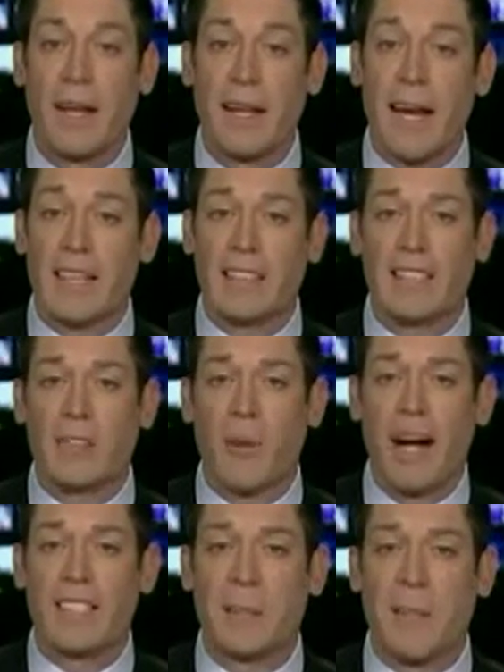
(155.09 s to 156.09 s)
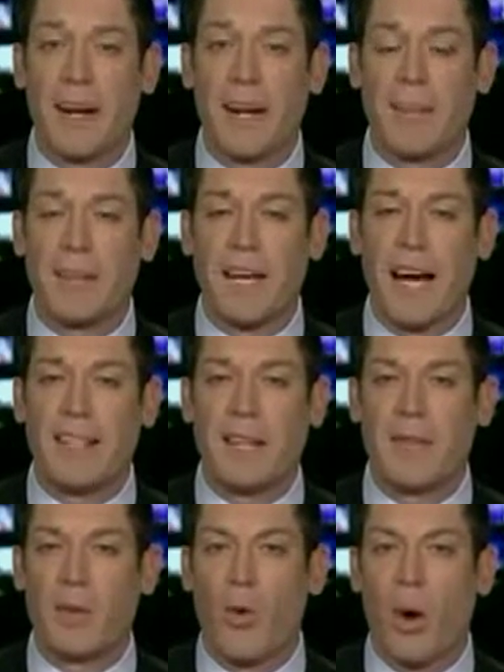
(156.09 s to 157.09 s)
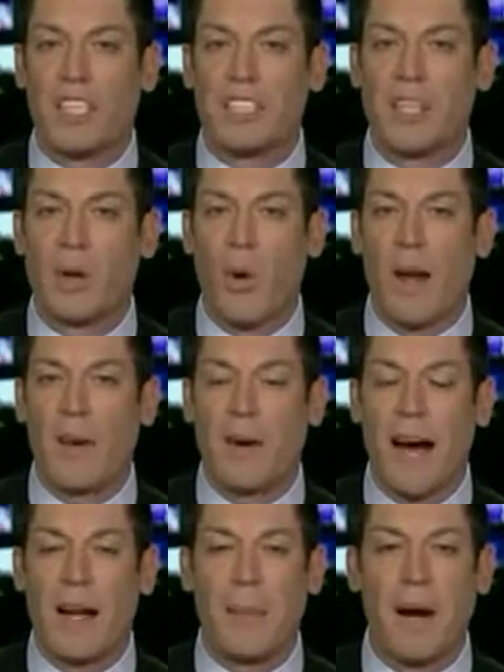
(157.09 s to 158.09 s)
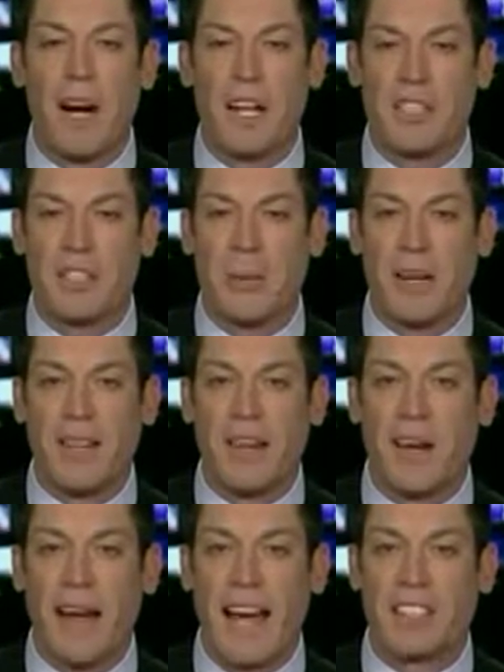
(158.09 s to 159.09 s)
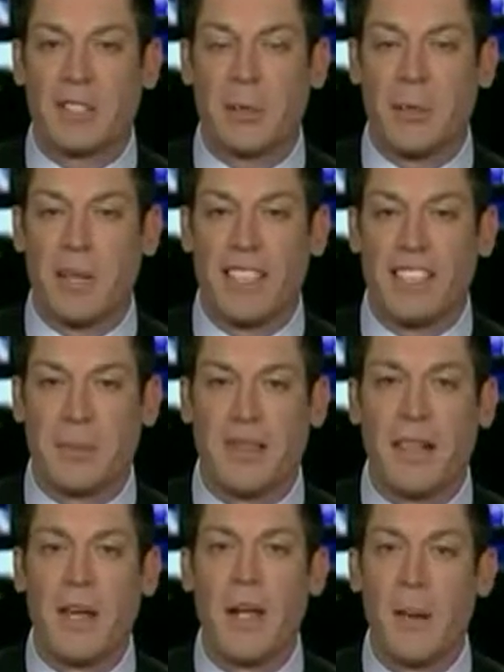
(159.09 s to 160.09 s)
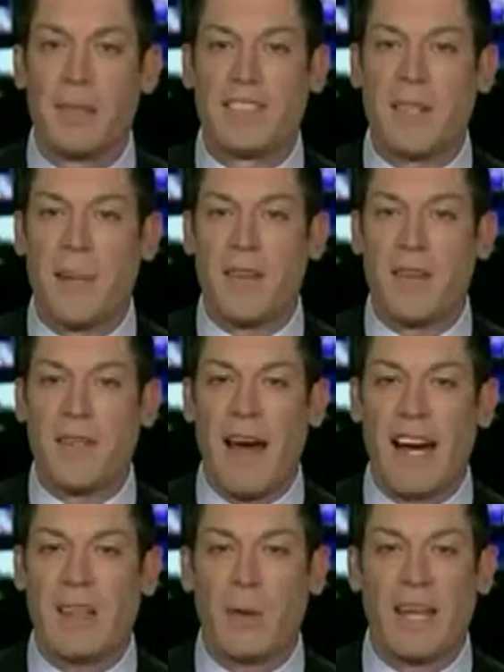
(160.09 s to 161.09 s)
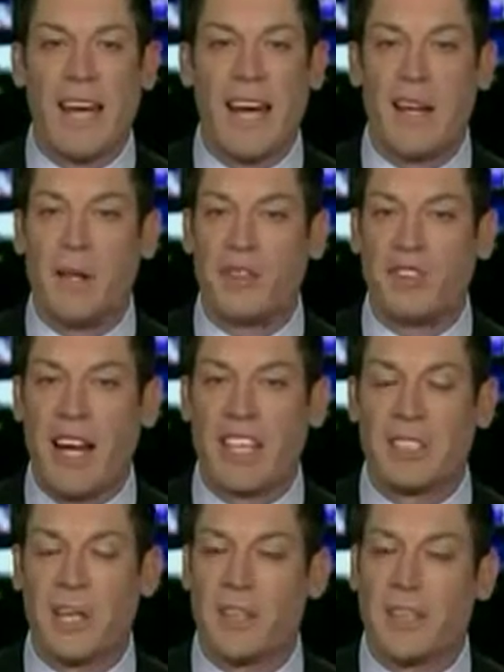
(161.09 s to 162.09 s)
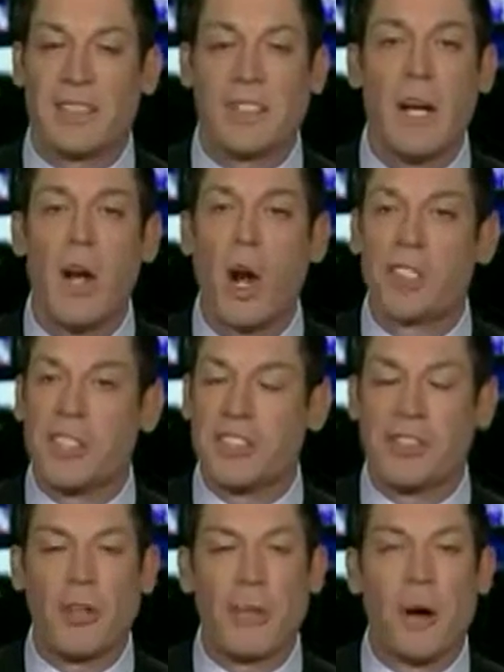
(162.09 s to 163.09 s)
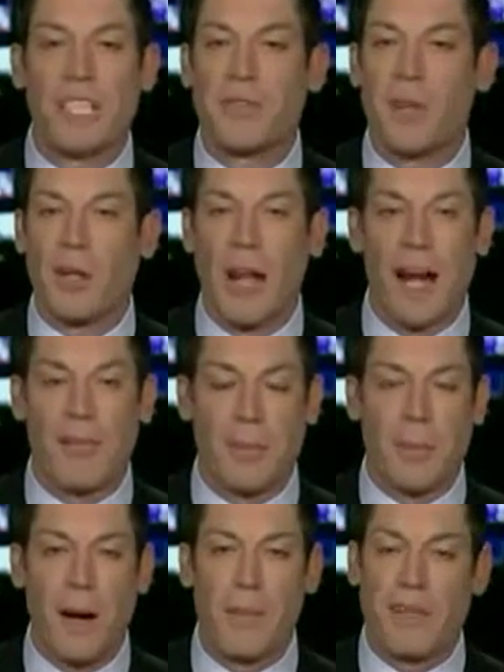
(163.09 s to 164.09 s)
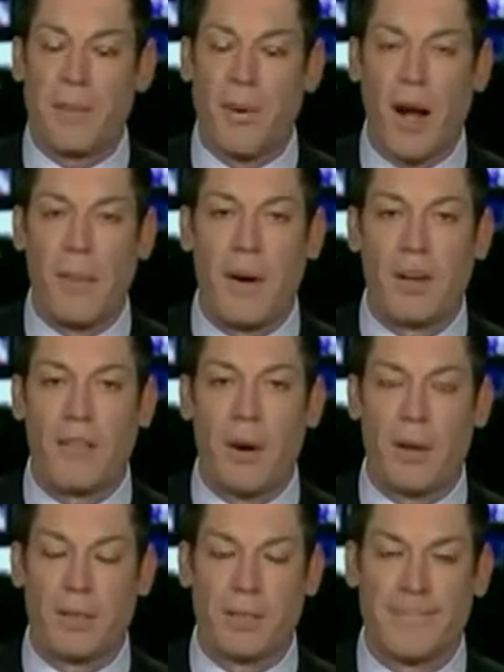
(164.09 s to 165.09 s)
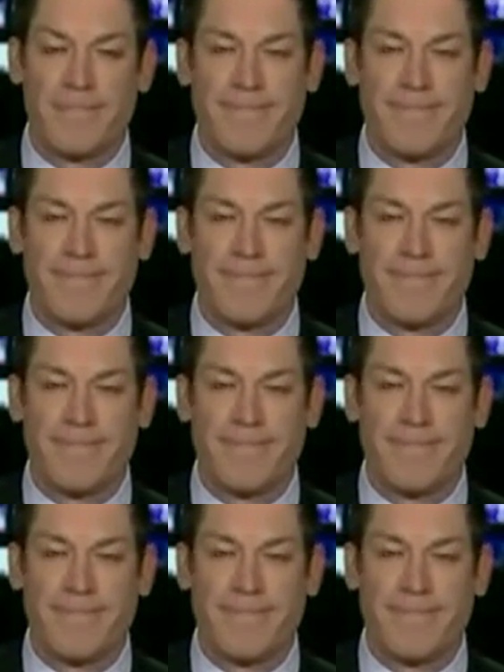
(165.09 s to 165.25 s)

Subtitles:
Yes, he's right to bring up the idea of questioning whether or not America should be the international policeman, but some of the fact that we can't use sanctions and other things are just too much for a lot of Republican primary voters.